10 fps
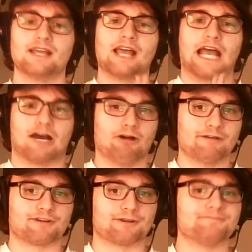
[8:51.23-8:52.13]

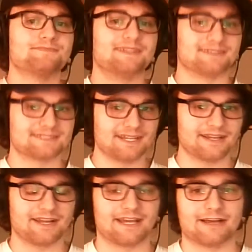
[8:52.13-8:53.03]
However, in the
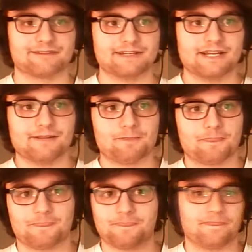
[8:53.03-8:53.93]
second half,
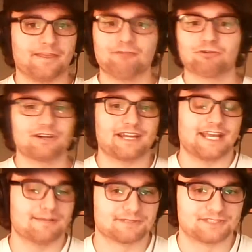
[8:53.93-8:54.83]
they weren't
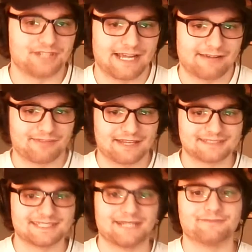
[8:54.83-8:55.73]
able to have that
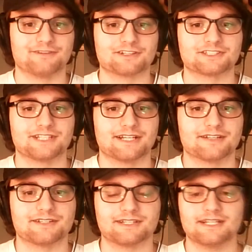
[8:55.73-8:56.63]
same
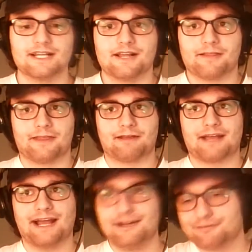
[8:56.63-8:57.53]
functionality. They
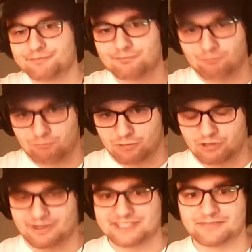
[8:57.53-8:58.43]
kind of
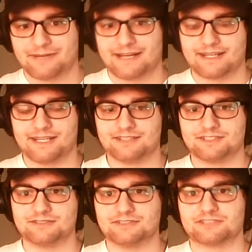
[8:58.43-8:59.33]
regressed back
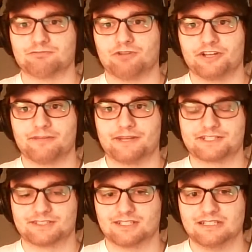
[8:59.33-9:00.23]
into this
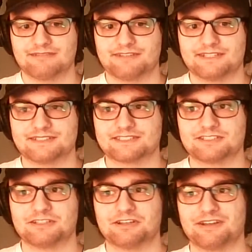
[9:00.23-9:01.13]
one-dimensional
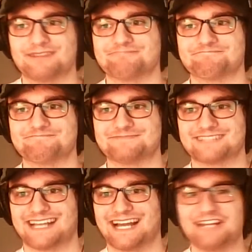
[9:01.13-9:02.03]
offense,
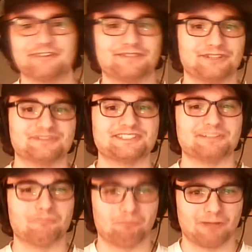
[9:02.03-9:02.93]
kind of
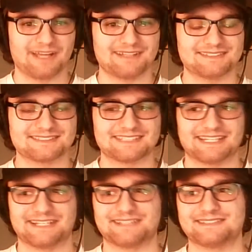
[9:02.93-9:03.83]
using wings
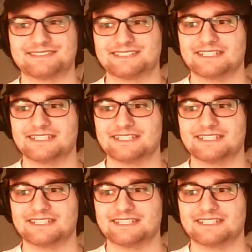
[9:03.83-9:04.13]
and